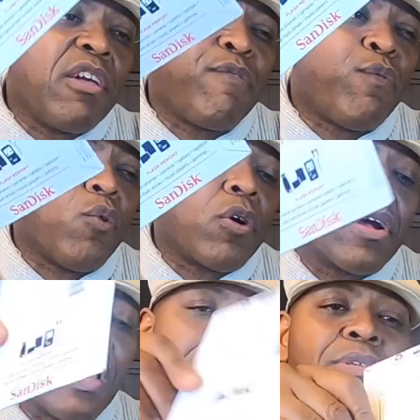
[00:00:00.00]

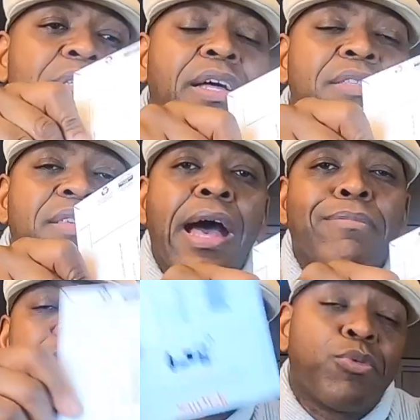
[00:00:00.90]
for Amazon
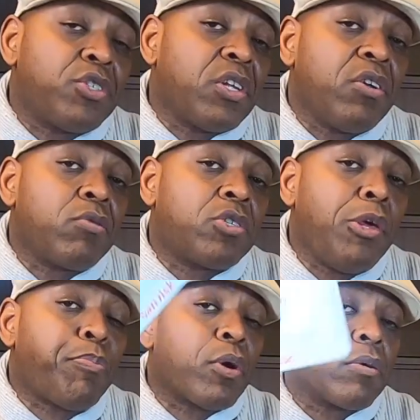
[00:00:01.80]
tablets, which is a little
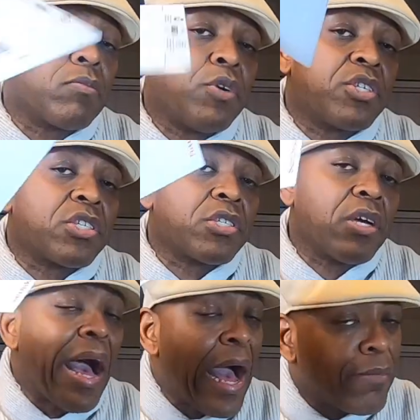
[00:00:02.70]
cheaper, which
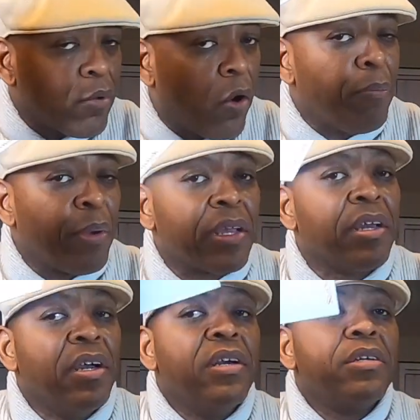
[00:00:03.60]
I'm hoping
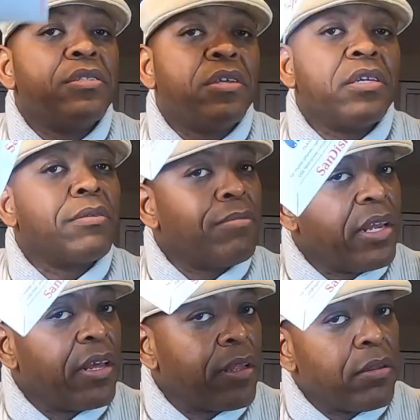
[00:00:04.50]
doesn't
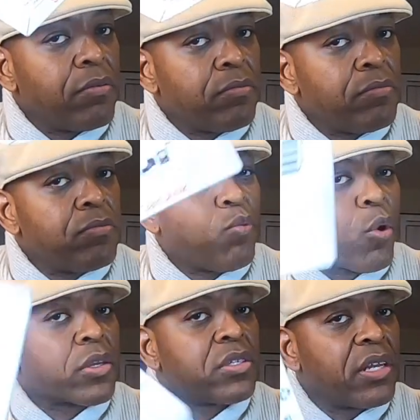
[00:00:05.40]
mean it
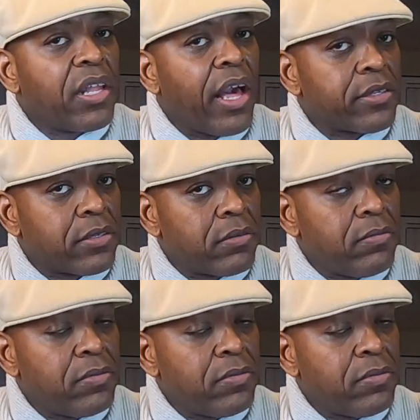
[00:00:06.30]
works any less.